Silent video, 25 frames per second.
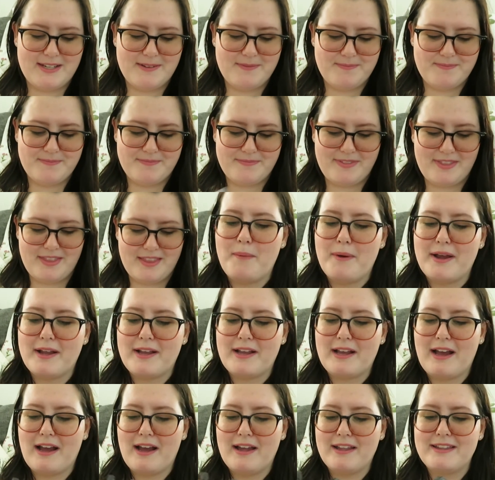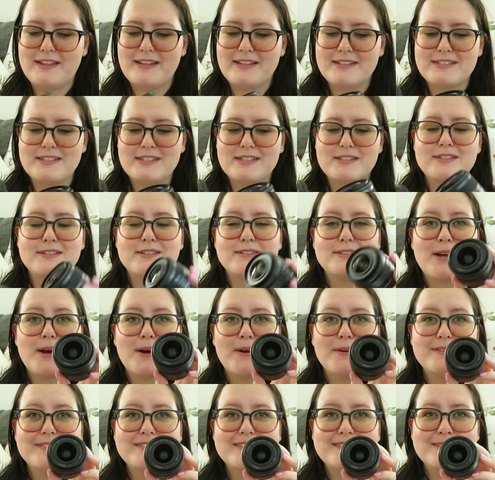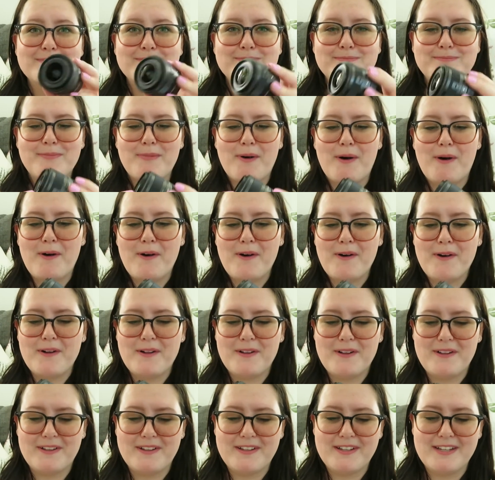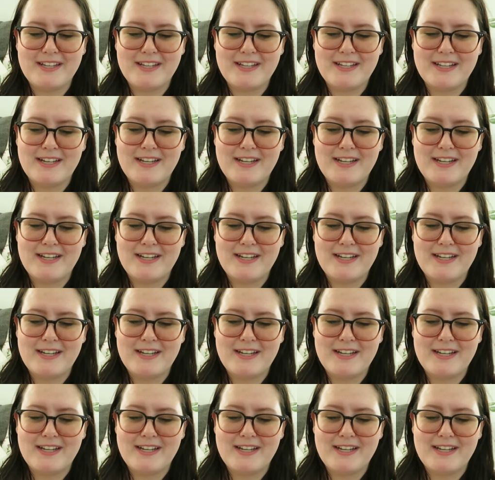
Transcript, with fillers: Oh my god, this is so small.